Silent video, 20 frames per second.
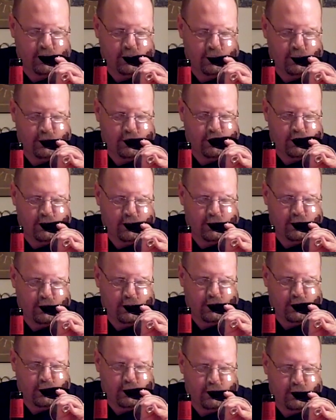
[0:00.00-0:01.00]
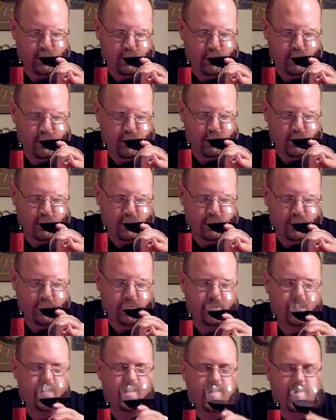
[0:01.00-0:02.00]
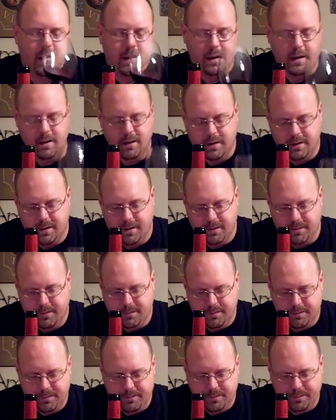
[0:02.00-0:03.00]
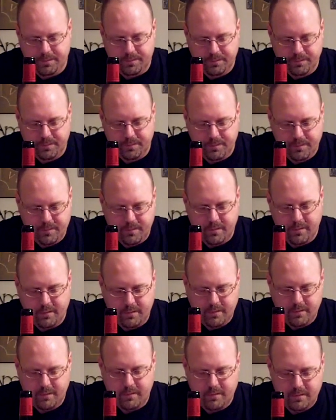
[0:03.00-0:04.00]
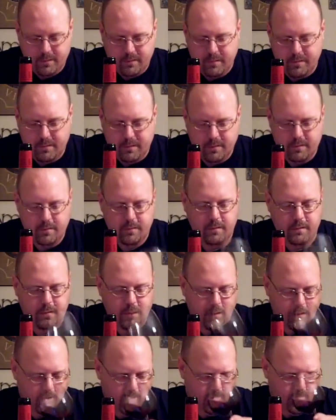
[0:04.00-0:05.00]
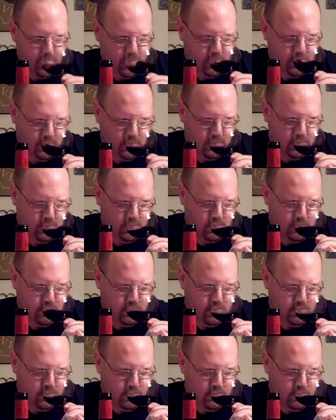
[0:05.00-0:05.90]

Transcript: (no one is talking)